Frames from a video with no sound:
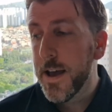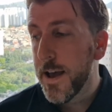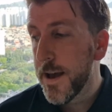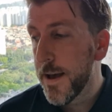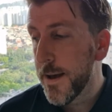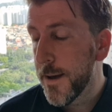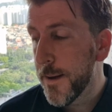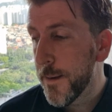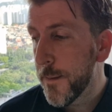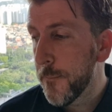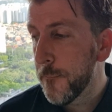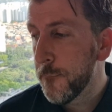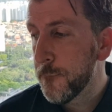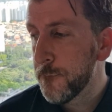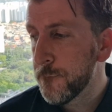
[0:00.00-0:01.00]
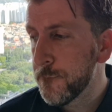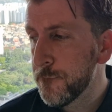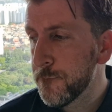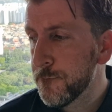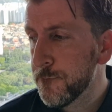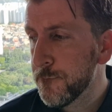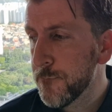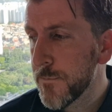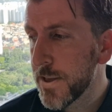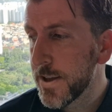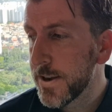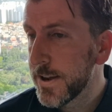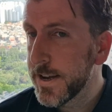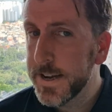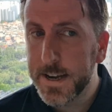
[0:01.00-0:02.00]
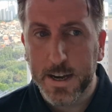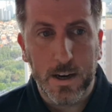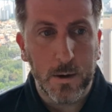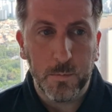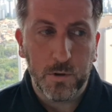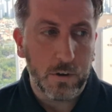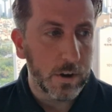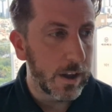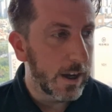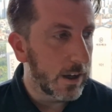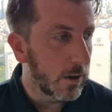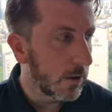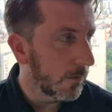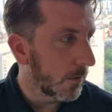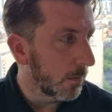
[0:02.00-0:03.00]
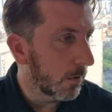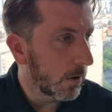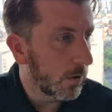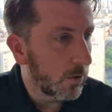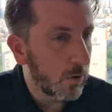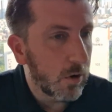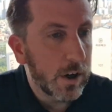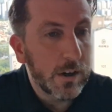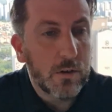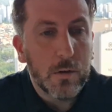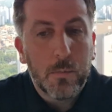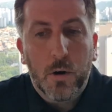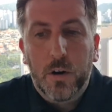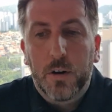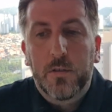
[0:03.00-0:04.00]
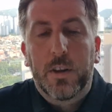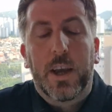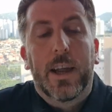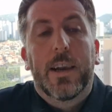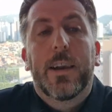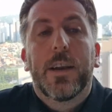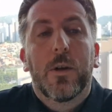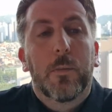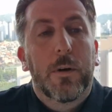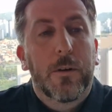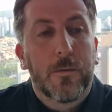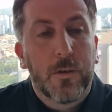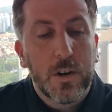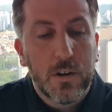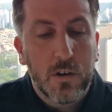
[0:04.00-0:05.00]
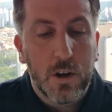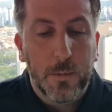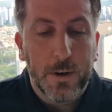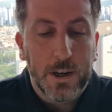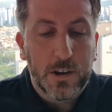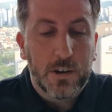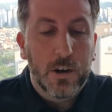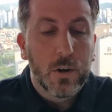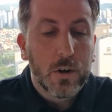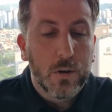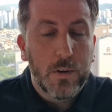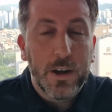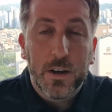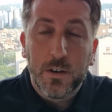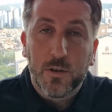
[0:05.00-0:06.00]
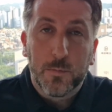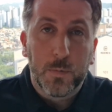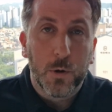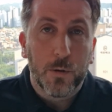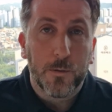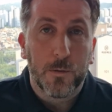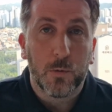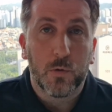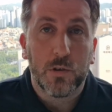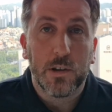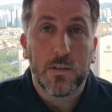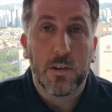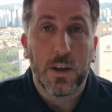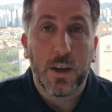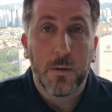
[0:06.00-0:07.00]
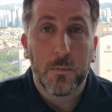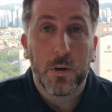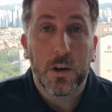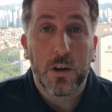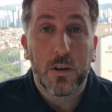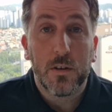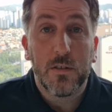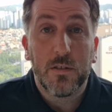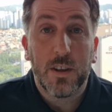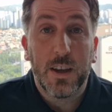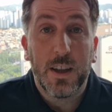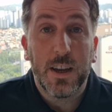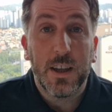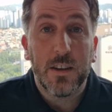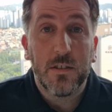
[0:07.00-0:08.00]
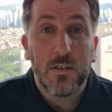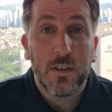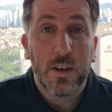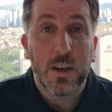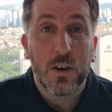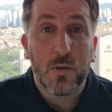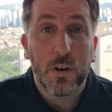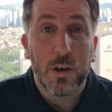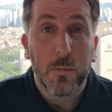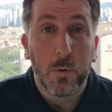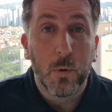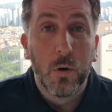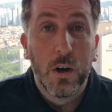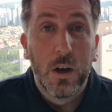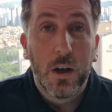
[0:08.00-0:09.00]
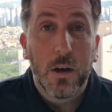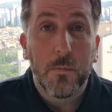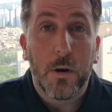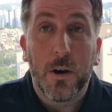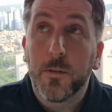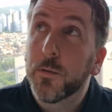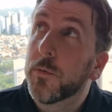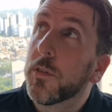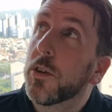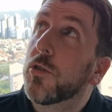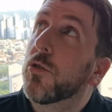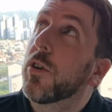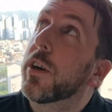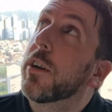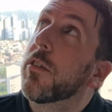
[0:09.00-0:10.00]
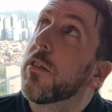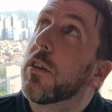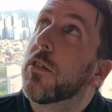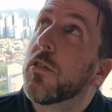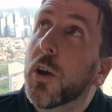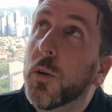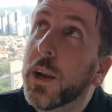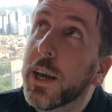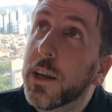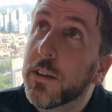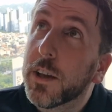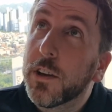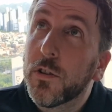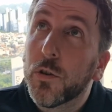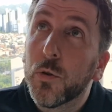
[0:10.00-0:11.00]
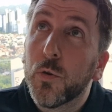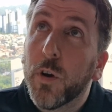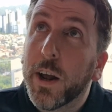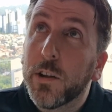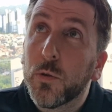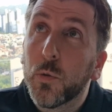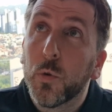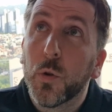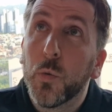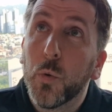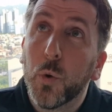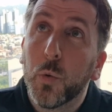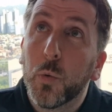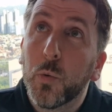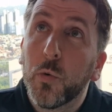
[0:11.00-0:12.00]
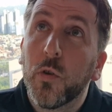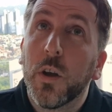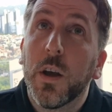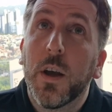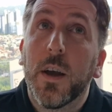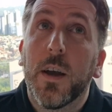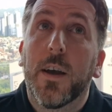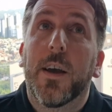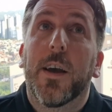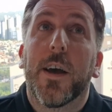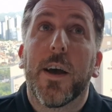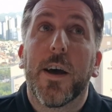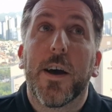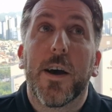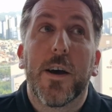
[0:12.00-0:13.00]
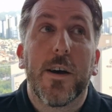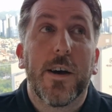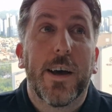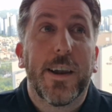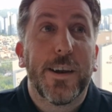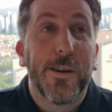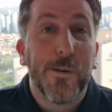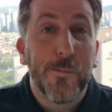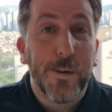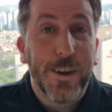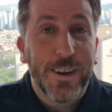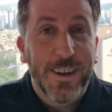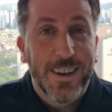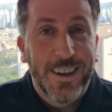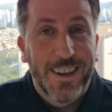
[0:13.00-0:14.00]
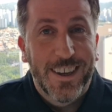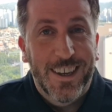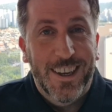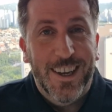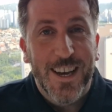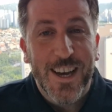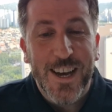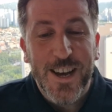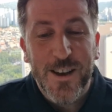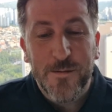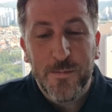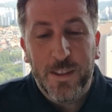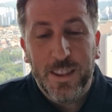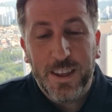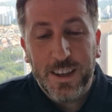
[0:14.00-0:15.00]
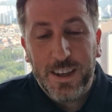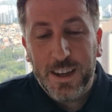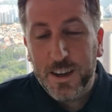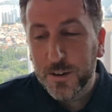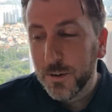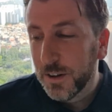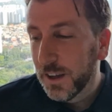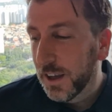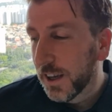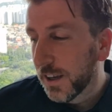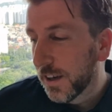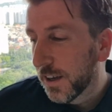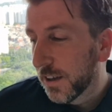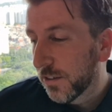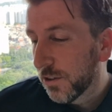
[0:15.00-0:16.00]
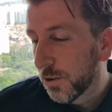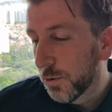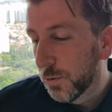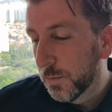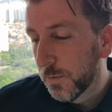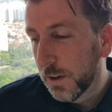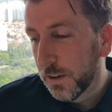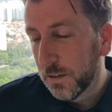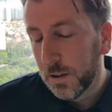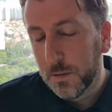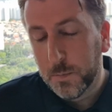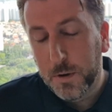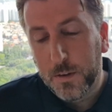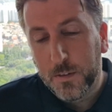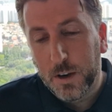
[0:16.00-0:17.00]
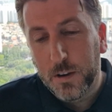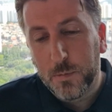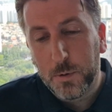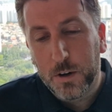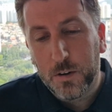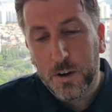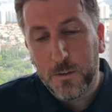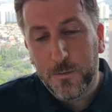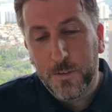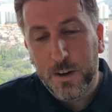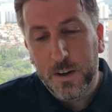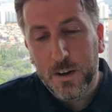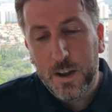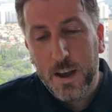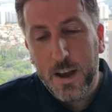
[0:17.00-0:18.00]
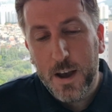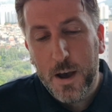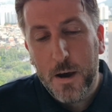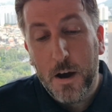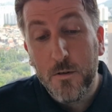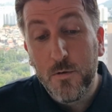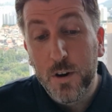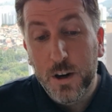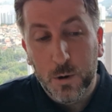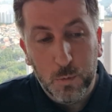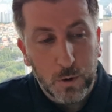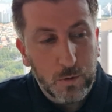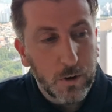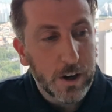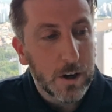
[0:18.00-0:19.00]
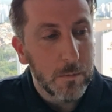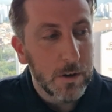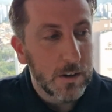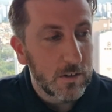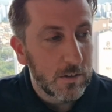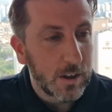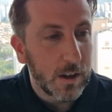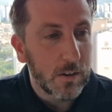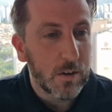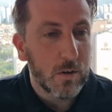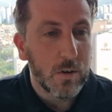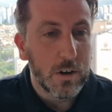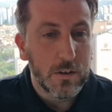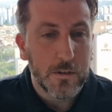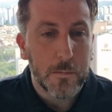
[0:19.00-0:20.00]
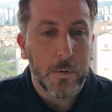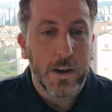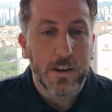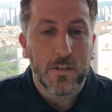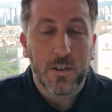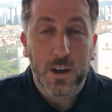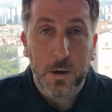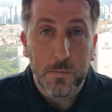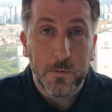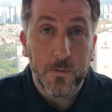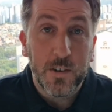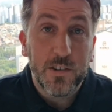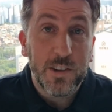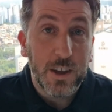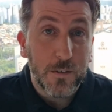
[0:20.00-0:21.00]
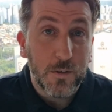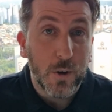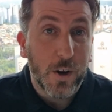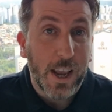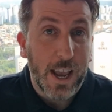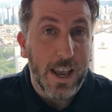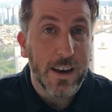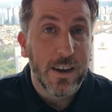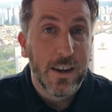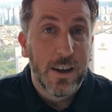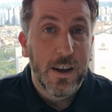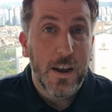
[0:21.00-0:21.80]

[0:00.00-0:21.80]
Um, yeah, and I'm just going to head off. I'm going to try tomorrow to get a little bit of free time and actually look around this beautiful city because it is incredible. Apart from the trains that are so loud, they do rattle the walls uh, a little bit. Uh, but there you go. Yeah, no, it's cool. It's, it's been it's been great fun. Uh, I really would recommend South Korea as a place to come and visit if you can.